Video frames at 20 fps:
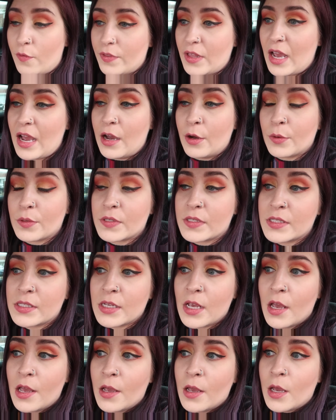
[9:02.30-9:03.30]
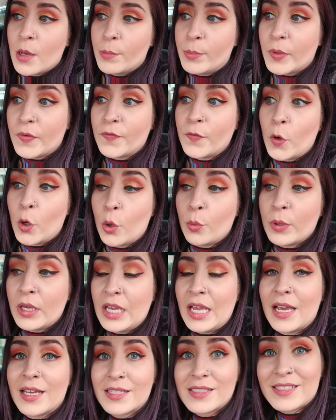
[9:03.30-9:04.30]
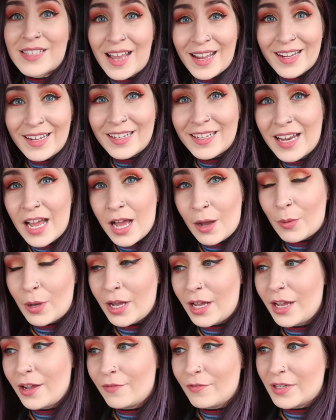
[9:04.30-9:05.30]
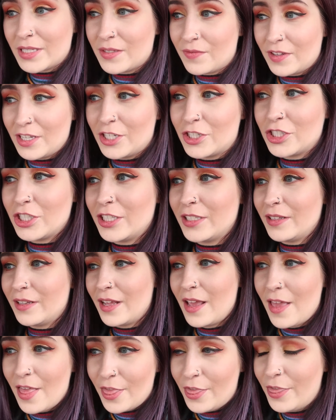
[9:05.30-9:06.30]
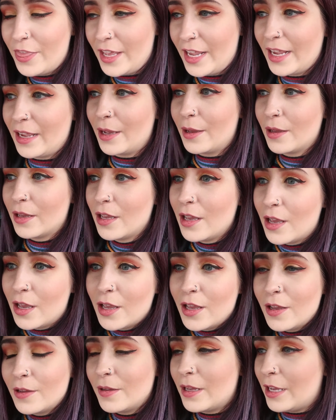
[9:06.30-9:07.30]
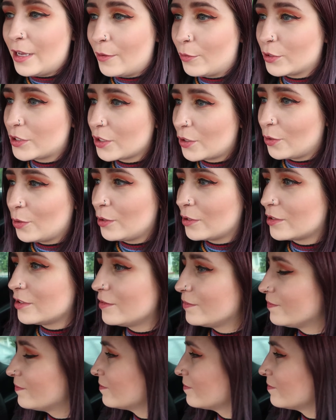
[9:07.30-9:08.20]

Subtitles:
of the house before we sign our reservation thing. What's it called?